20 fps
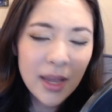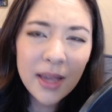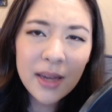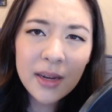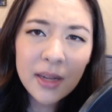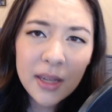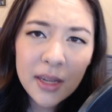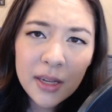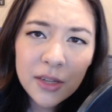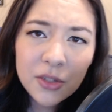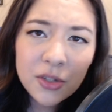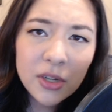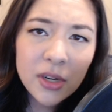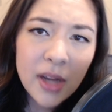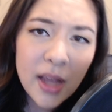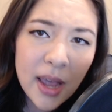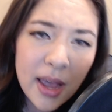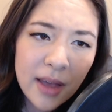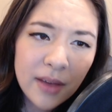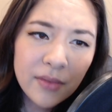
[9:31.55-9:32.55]
And each and
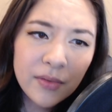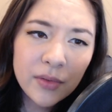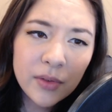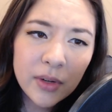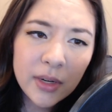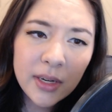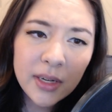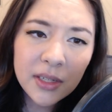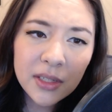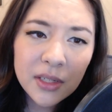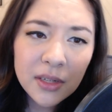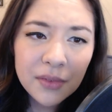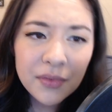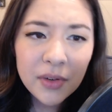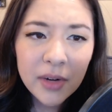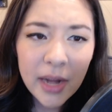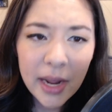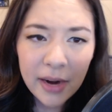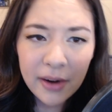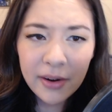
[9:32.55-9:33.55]
every
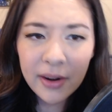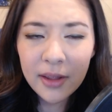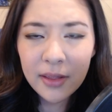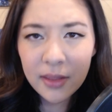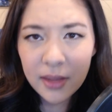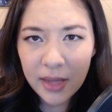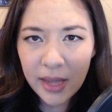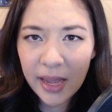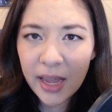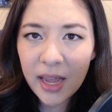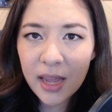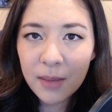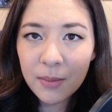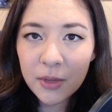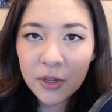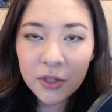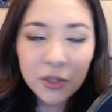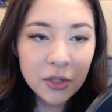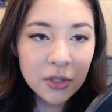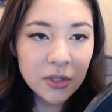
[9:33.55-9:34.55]
different area in the game
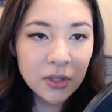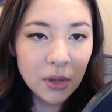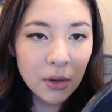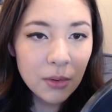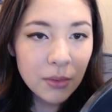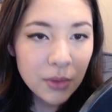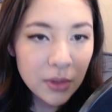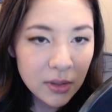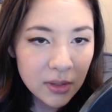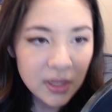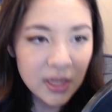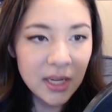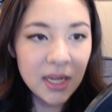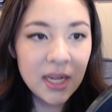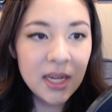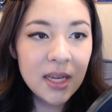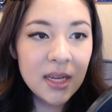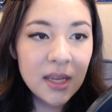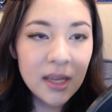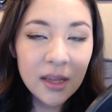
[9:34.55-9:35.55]
is just so
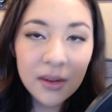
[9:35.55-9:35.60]
unique